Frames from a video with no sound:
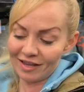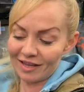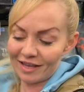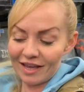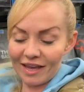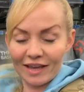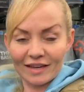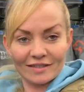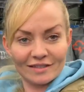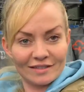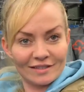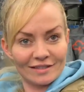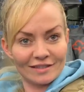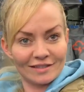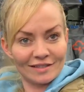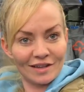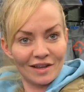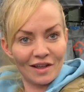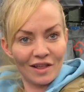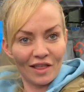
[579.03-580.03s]
Kids,
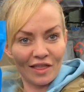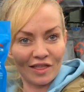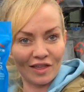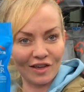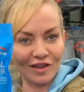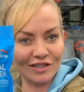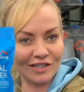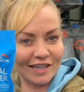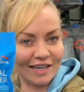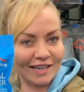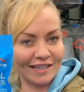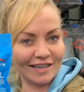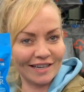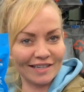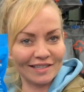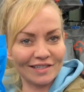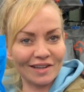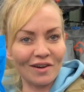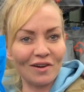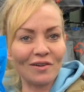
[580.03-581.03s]
13
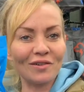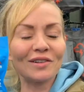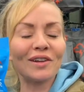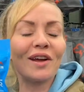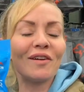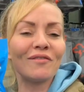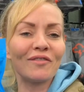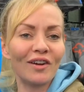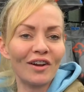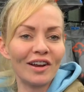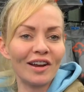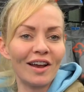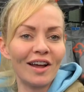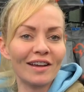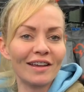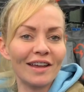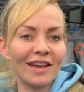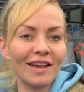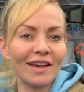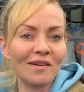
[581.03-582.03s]
years old. I'm very
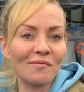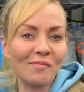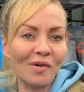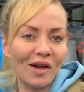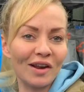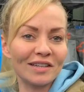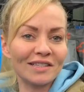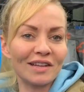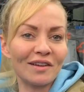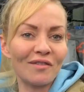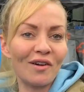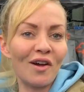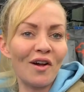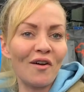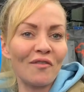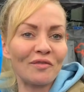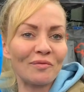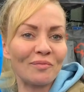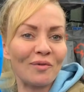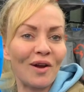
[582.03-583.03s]
lucky. I'm buying myself
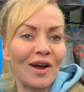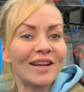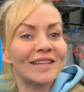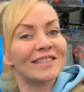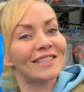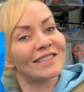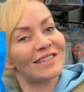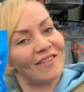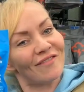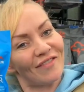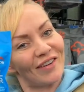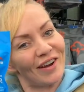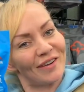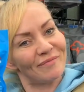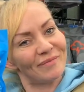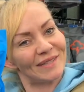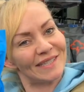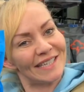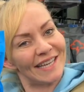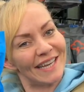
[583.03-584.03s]
half the price because I'm very
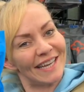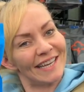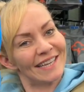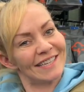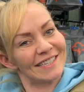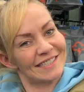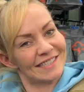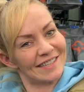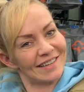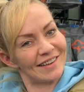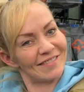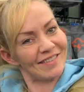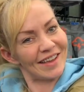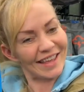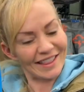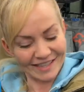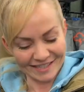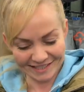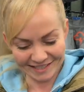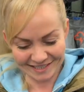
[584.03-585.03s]
petite. So I'm
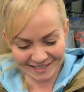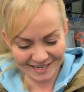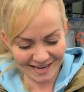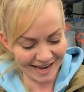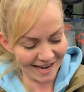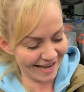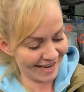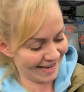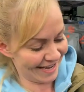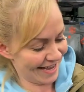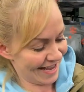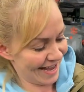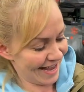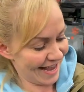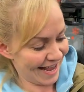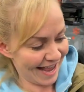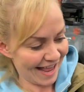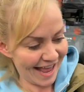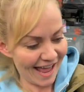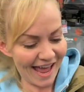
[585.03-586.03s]
getting this today.
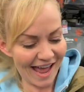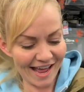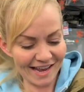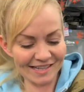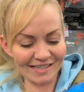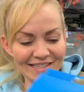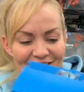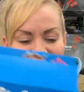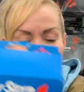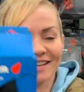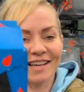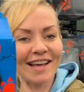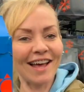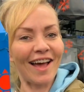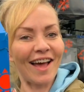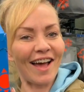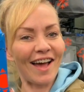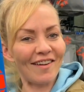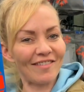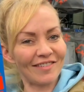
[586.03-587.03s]
And
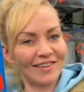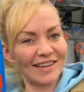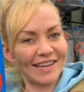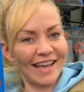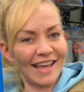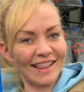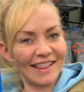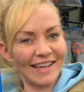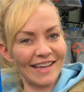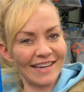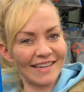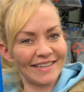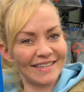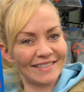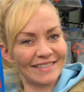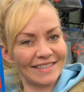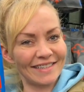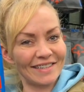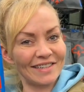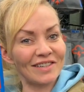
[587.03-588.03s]
I'm going to get these
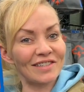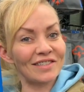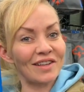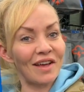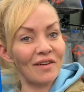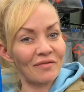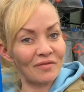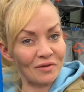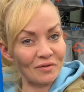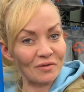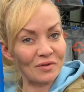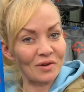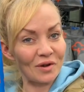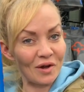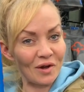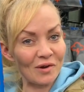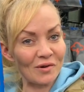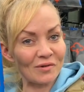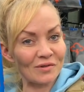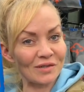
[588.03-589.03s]
because I feel the
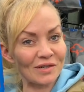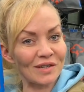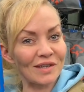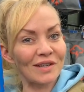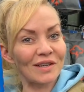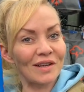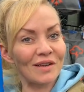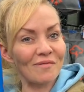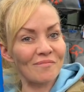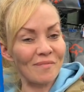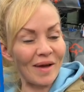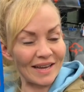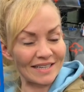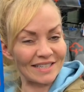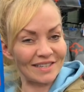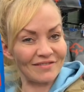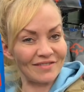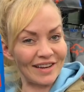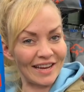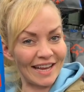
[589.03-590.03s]
cold
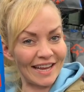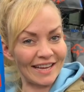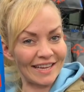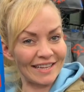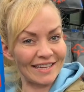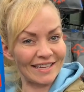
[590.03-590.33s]
massively.